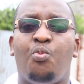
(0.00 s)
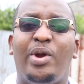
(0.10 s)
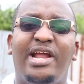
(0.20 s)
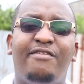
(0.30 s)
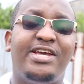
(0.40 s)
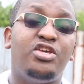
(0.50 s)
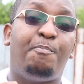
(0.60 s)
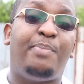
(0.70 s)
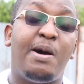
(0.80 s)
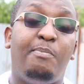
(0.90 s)
Whenever you
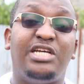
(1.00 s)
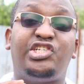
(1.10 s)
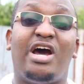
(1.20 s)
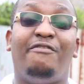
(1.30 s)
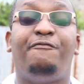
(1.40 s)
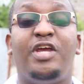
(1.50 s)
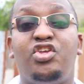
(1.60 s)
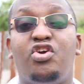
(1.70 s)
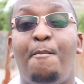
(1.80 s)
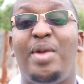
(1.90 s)
publish a
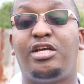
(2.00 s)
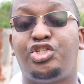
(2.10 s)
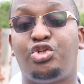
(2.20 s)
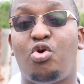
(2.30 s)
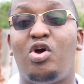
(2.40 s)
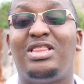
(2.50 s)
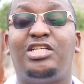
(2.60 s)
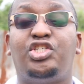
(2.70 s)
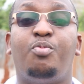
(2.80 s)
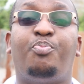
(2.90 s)
video, make sure
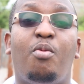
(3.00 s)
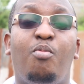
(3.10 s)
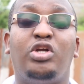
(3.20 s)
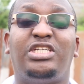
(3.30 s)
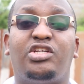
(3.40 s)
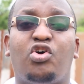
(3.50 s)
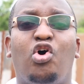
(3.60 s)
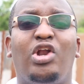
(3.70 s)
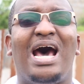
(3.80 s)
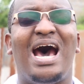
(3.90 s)
that you promote it
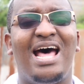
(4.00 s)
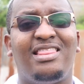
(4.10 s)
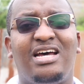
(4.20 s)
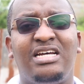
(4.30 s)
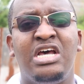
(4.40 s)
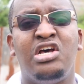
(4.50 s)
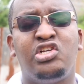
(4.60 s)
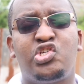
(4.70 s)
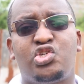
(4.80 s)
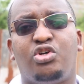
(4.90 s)
on other
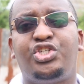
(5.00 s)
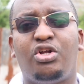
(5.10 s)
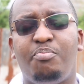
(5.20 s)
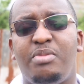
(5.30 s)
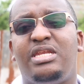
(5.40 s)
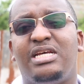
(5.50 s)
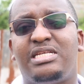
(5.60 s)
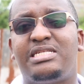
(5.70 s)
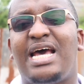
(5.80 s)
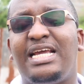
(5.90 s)
social media
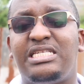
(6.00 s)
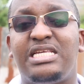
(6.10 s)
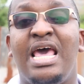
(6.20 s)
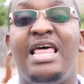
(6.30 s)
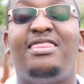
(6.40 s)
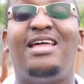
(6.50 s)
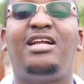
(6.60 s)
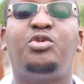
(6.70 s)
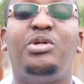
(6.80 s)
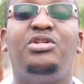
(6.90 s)
sites
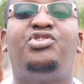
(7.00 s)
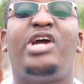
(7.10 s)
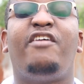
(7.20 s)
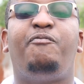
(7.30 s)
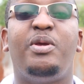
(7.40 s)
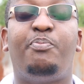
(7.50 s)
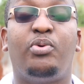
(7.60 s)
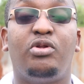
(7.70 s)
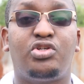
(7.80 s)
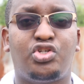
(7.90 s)
that will drive
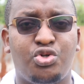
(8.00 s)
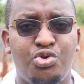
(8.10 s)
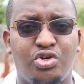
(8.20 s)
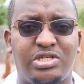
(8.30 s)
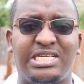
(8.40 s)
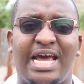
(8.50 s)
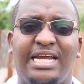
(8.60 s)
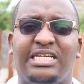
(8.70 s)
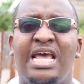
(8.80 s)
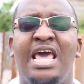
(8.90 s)
people to your site.